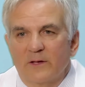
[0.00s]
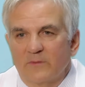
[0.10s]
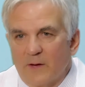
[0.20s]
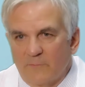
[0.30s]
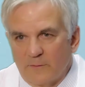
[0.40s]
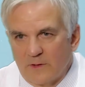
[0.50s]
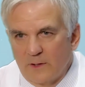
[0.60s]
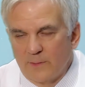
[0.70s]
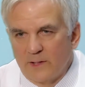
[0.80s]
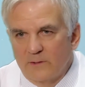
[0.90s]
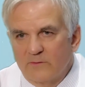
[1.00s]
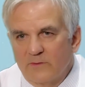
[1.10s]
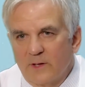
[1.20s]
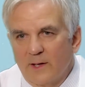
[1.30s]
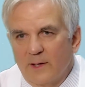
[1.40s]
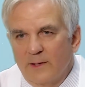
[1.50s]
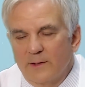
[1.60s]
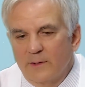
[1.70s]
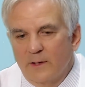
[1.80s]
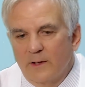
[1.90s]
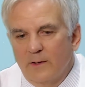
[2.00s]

takes about 15 minutes, and